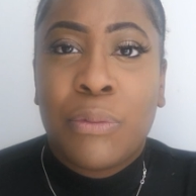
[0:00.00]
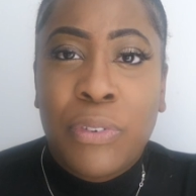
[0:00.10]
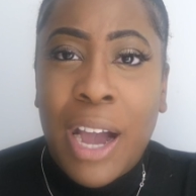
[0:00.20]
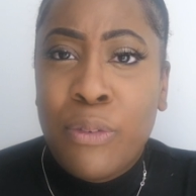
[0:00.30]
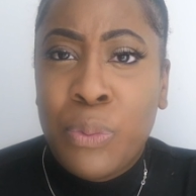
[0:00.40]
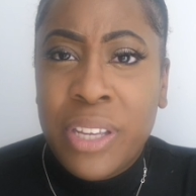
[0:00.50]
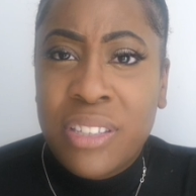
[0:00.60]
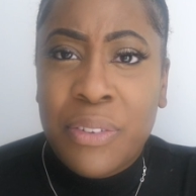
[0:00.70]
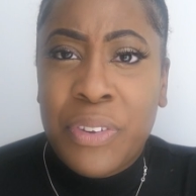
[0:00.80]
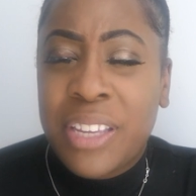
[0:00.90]
5
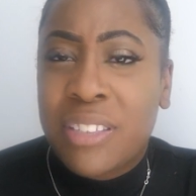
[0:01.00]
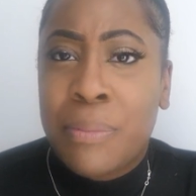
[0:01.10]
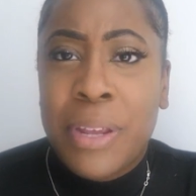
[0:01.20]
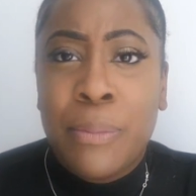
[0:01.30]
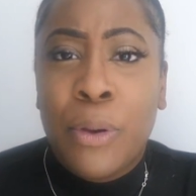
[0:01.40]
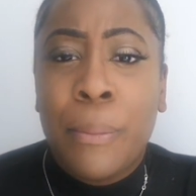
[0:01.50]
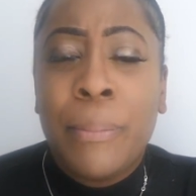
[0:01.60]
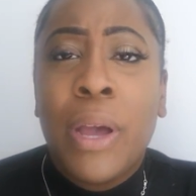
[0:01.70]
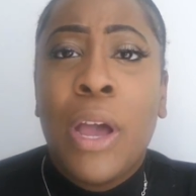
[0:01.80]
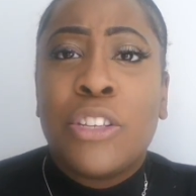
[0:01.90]
weeks, I think is the
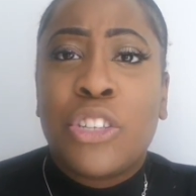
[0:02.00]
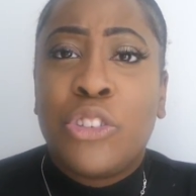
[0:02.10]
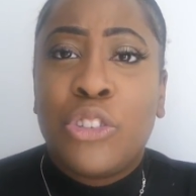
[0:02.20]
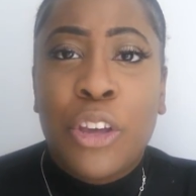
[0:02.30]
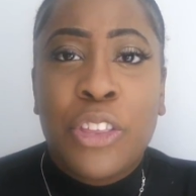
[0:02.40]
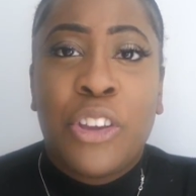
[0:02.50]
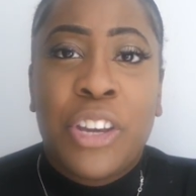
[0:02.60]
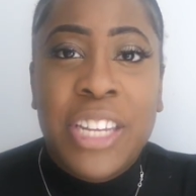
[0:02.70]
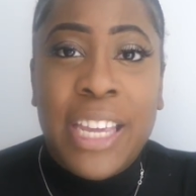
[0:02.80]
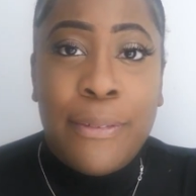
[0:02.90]
minimum. So you know that you're
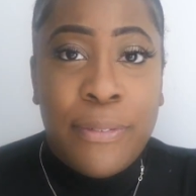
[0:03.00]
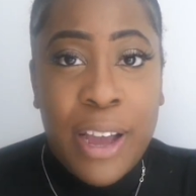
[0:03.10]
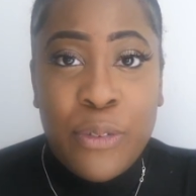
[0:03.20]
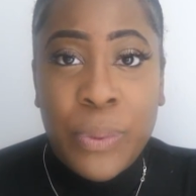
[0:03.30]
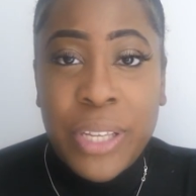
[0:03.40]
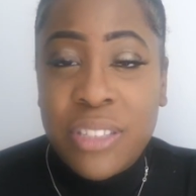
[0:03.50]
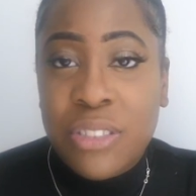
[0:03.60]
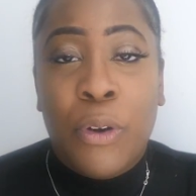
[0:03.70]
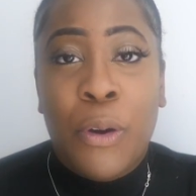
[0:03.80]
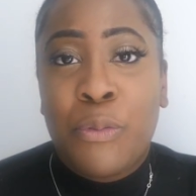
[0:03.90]
going to get 5 weeks
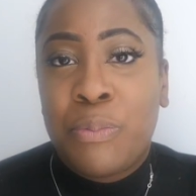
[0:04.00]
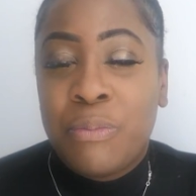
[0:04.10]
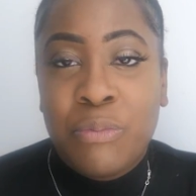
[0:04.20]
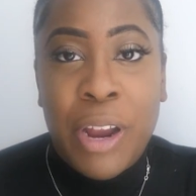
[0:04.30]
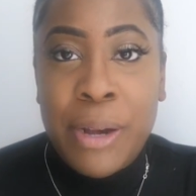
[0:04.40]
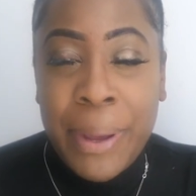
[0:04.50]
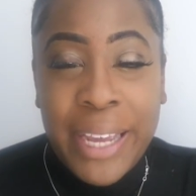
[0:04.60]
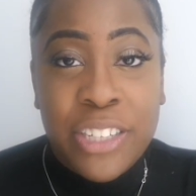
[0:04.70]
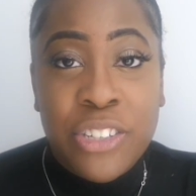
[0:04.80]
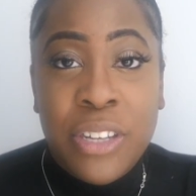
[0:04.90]
of rent
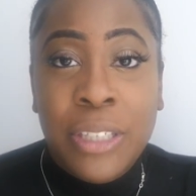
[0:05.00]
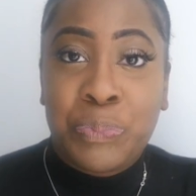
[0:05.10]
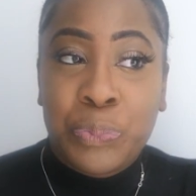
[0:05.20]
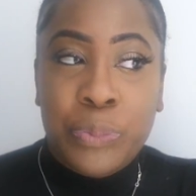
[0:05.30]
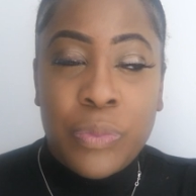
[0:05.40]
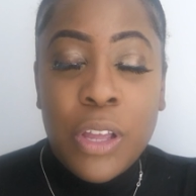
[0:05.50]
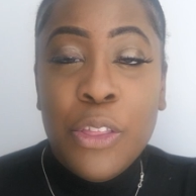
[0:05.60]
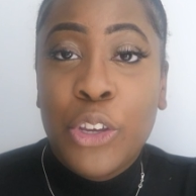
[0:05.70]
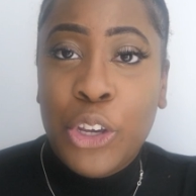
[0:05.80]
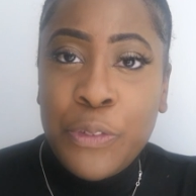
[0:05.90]
paid.
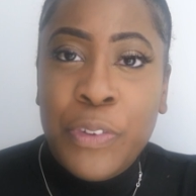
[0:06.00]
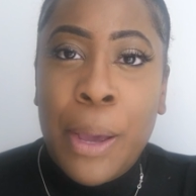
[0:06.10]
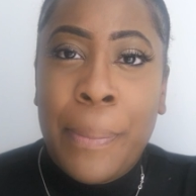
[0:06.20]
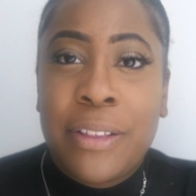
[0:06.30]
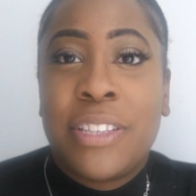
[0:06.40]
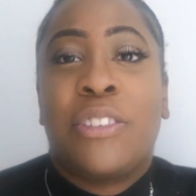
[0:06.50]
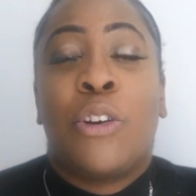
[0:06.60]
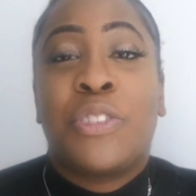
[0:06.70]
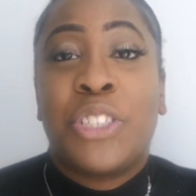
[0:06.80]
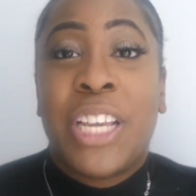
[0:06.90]
The good thing about this is
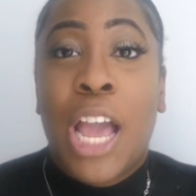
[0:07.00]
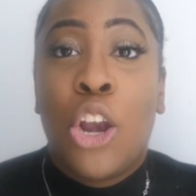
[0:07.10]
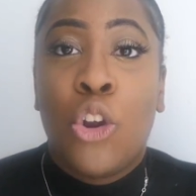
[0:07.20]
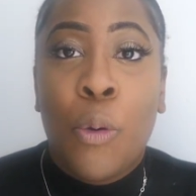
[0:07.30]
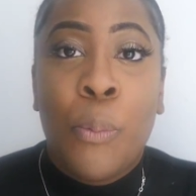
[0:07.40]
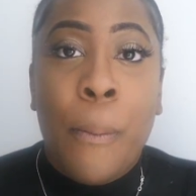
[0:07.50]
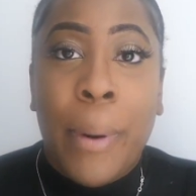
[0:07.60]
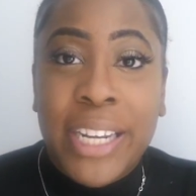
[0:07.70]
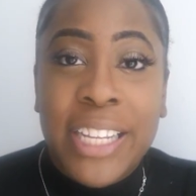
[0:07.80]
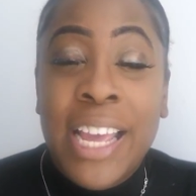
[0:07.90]
obviously you get a lot more
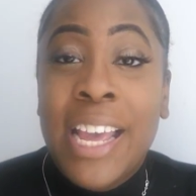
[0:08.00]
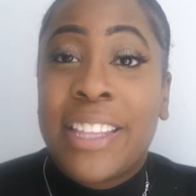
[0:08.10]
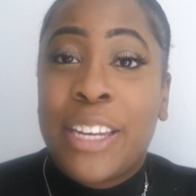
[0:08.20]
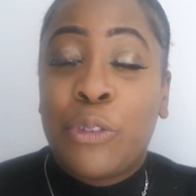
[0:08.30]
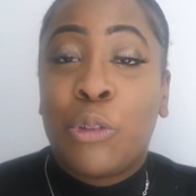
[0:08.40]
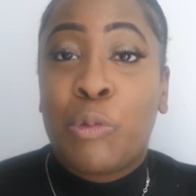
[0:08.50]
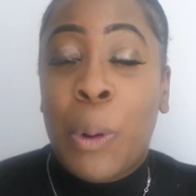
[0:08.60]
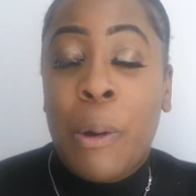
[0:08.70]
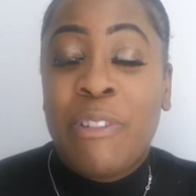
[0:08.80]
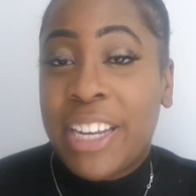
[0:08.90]
money than if you
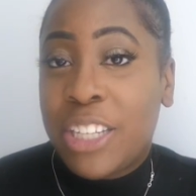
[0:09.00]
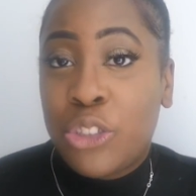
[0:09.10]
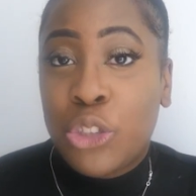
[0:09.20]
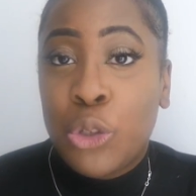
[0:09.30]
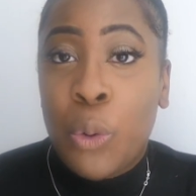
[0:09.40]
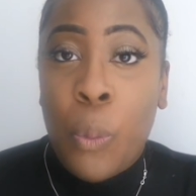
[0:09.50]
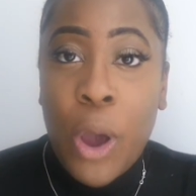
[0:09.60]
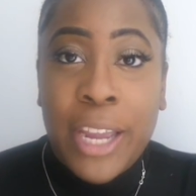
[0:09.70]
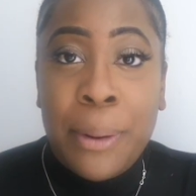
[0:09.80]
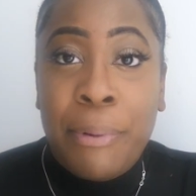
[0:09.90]
was renting to
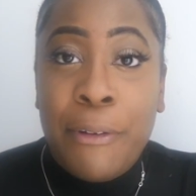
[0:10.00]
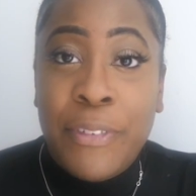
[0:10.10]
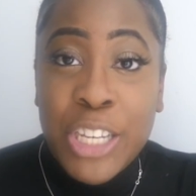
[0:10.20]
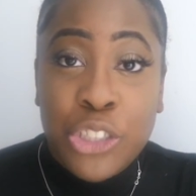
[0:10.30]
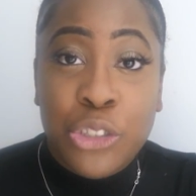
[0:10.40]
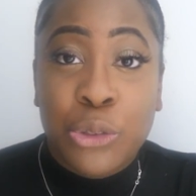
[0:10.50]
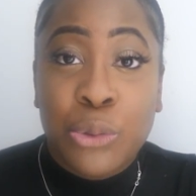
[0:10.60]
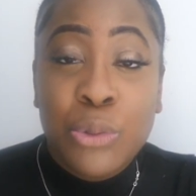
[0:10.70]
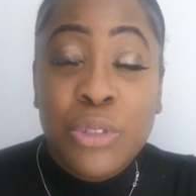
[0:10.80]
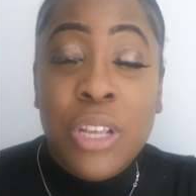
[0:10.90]
working
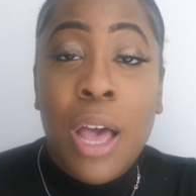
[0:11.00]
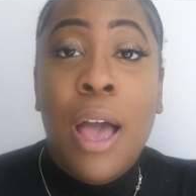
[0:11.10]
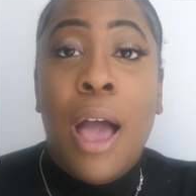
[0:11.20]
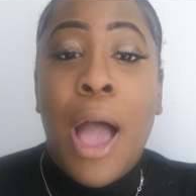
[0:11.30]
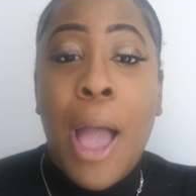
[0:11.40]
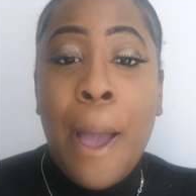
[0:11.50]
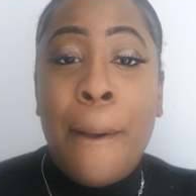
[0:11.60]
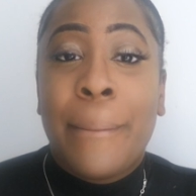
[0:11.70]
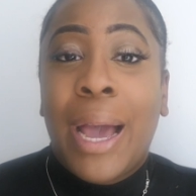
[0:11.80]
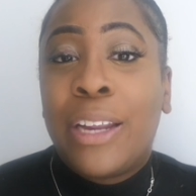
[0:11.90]
professionals,
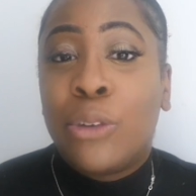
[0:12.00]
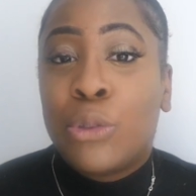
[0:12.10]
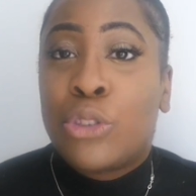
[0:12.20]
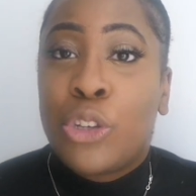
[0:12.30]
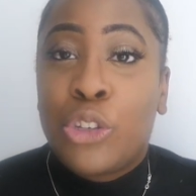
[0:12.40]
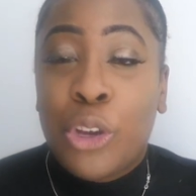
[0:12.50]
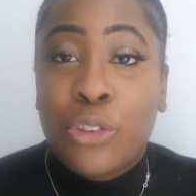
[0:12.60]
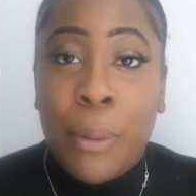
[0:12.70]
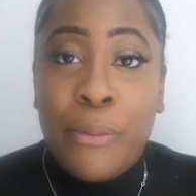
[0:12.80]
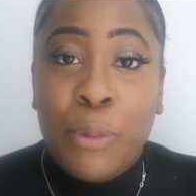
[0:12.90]
and also you know it's
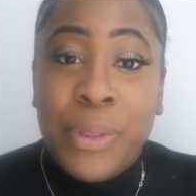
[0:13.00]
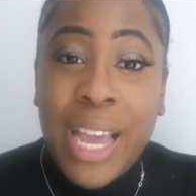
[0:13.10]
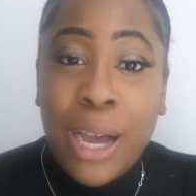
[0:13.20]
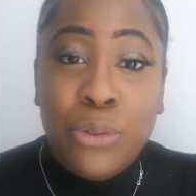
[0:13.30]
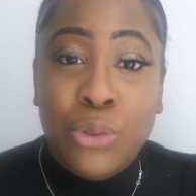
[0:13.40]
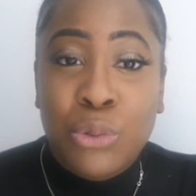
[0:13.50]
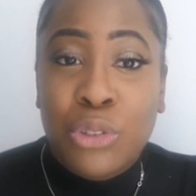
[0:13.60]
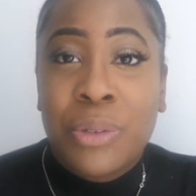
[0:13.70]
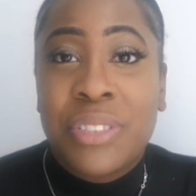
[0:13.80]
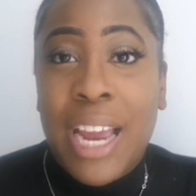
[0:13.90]
coming from the council,
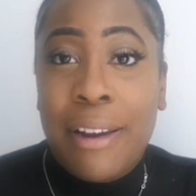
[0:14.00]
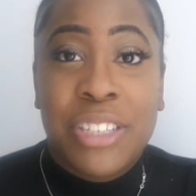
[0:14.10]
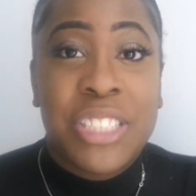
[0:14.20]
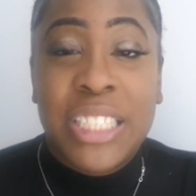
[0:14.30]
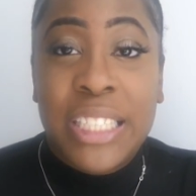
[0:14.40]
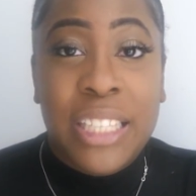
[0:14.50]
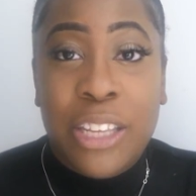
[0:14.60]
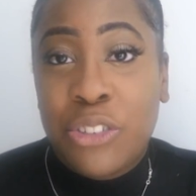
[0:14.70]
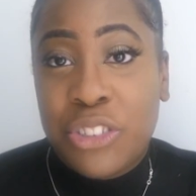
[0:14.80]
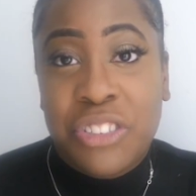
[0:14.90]
so it's guaranteed
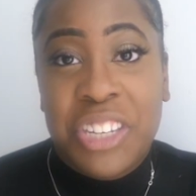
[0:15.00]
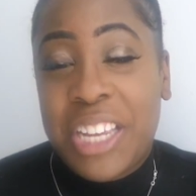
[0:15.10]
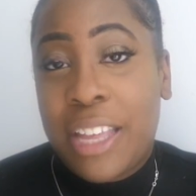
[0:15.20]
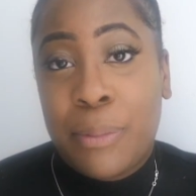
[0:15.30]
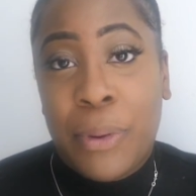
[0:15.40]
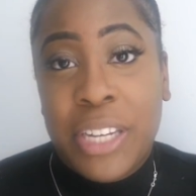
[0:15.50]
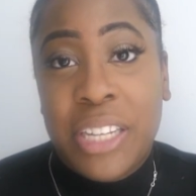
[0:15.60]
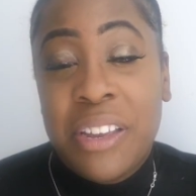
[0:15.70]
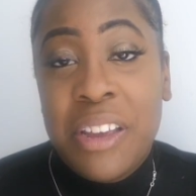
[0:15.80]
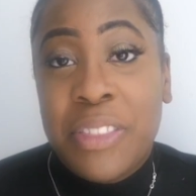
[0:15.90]
that you're just going to get the
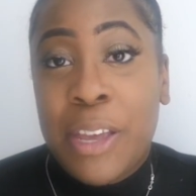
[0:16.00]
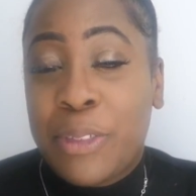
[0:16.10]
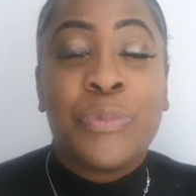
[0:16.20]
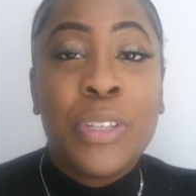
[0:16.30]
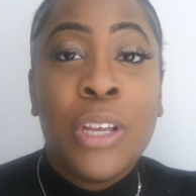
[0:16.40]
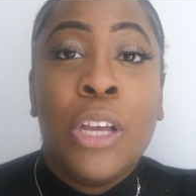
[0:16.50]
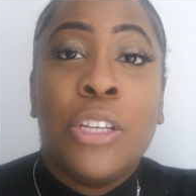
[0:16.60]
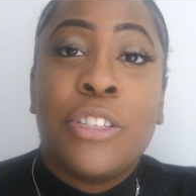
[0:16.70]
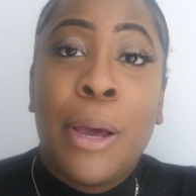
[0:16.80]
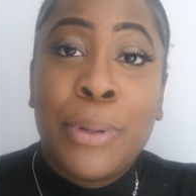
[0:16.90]
money.
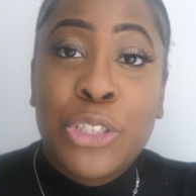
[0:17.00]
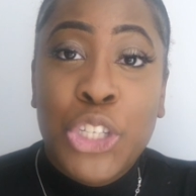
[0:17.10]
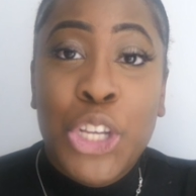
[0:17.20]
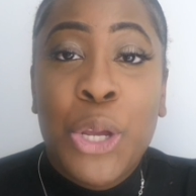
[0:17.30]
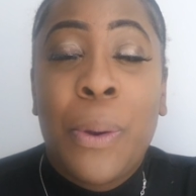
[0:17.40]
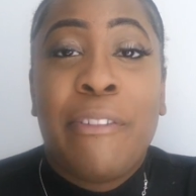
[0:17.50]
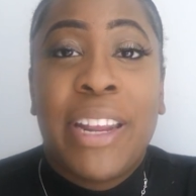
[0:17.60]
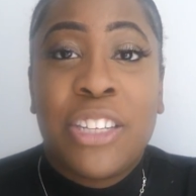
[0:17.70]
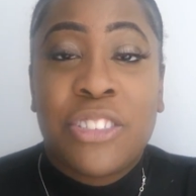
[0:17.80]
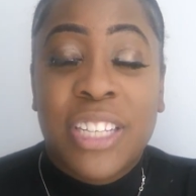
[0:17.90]
So number 2,
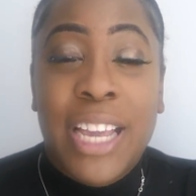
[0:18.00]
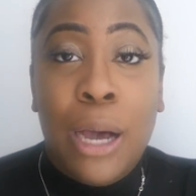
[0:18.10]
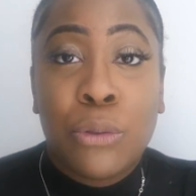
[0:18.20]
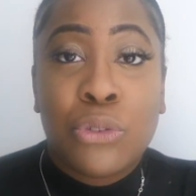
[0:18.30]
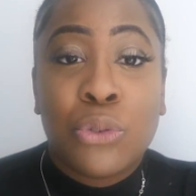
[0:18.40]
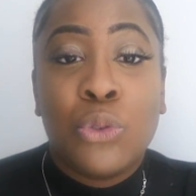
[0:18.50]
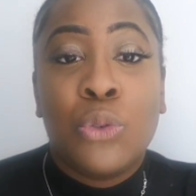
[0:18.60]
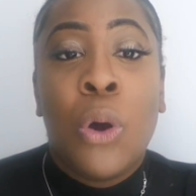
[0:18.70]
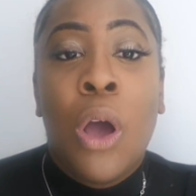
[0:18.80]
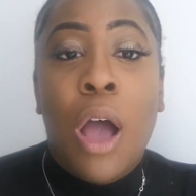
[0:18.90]
renting to the
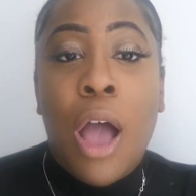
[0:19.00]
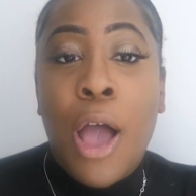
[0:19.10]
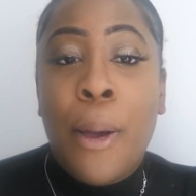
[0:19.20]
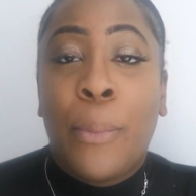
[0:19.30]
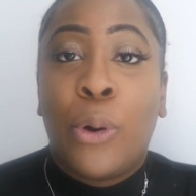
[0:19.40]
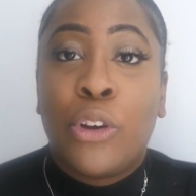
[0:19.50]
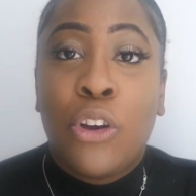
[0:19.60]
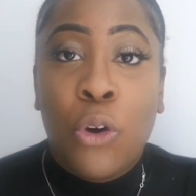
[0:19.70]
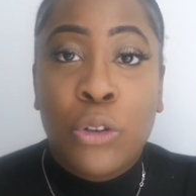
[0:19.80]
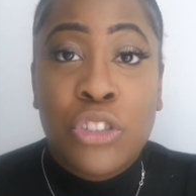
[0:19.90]
council on
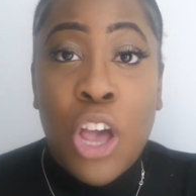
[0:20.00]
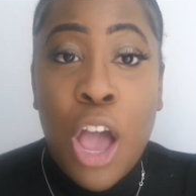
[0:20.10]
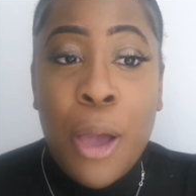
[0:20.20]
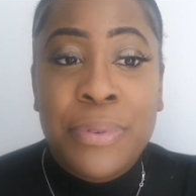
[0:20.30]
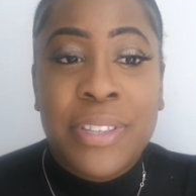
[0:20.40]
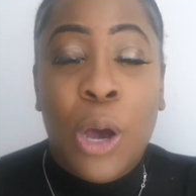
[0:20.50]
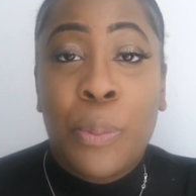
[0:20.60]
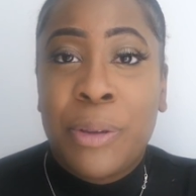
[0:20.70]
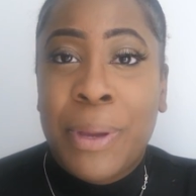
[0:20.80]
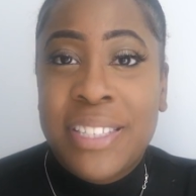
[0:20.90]
long term. So that will
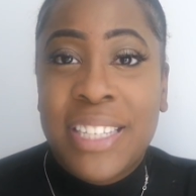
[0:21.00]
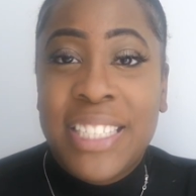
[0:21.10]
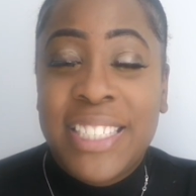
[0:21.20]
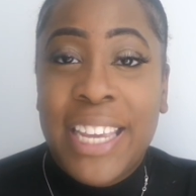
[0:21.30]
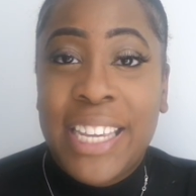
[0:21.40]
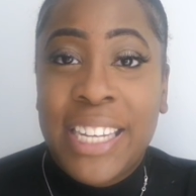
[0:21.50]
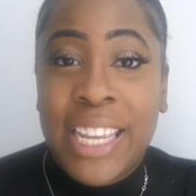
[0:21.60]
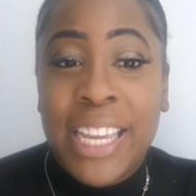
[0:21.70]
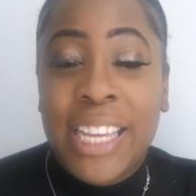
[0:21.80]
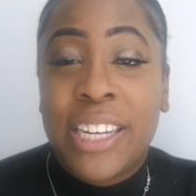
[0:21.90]
be basically taking
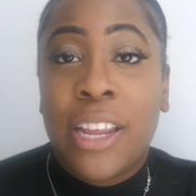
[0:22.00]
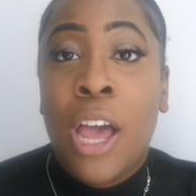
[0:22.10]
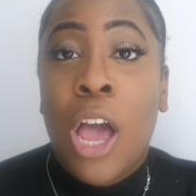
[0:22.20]
in